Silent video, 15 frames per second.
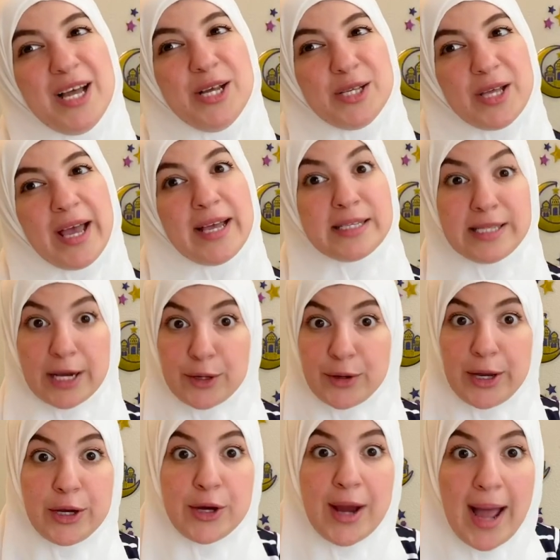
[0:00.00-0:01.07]
and
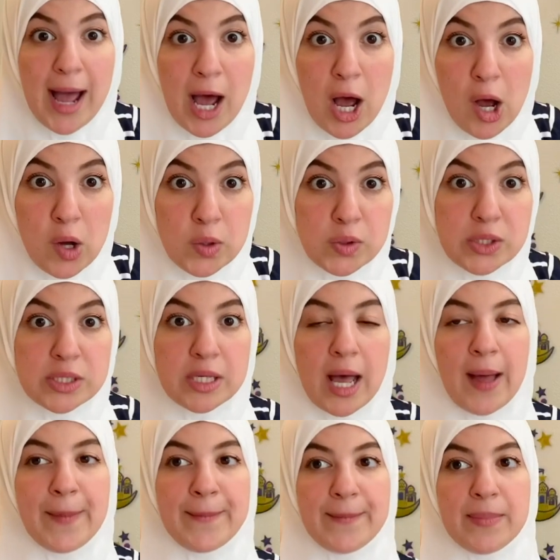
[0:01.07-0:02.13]
decorate your house.
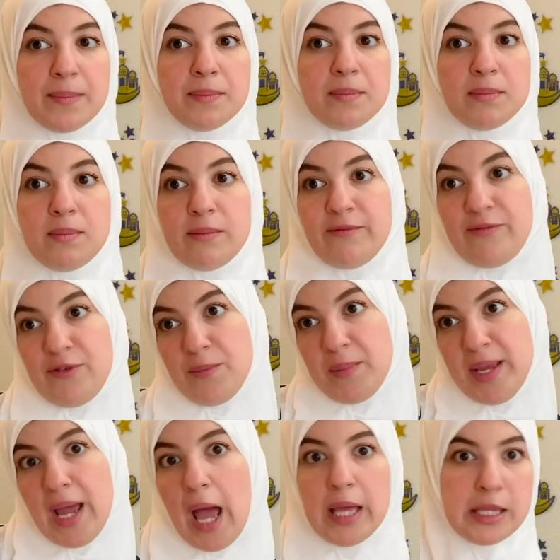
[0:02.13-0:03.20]
For
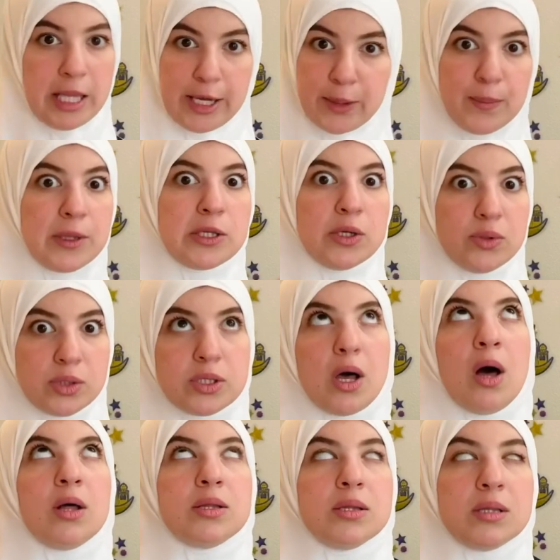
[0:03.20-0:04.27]
me, I like balloons
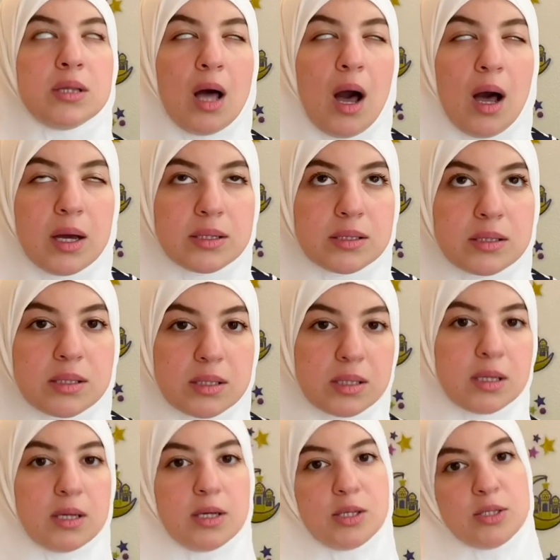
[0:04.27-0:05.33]
a lot.
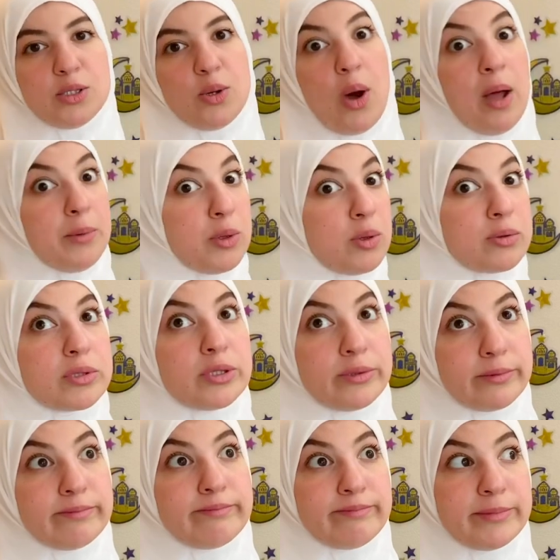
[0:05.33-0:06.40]
So I'm going
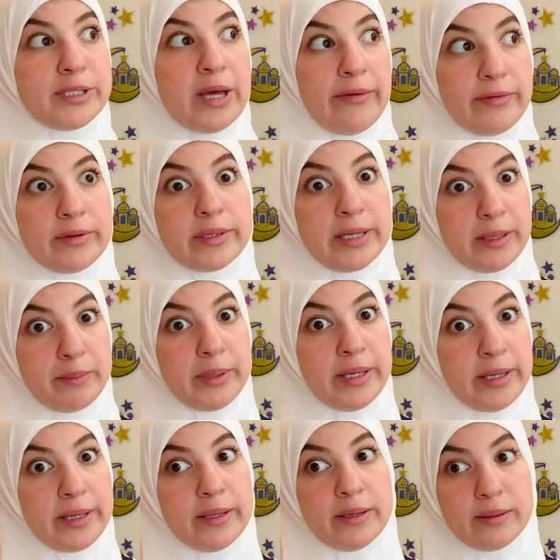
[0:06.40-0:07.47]
to definitely
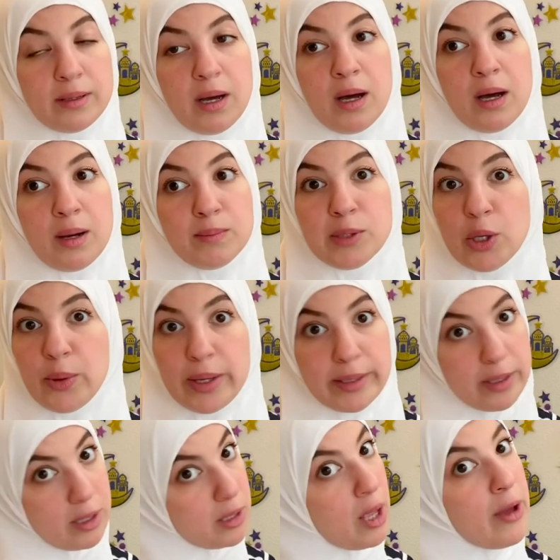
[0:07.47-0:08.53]
be blowing
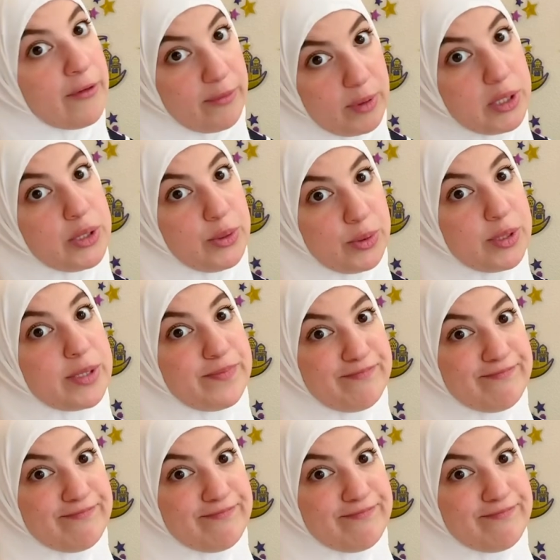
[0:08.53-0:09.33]
a lot of balloons.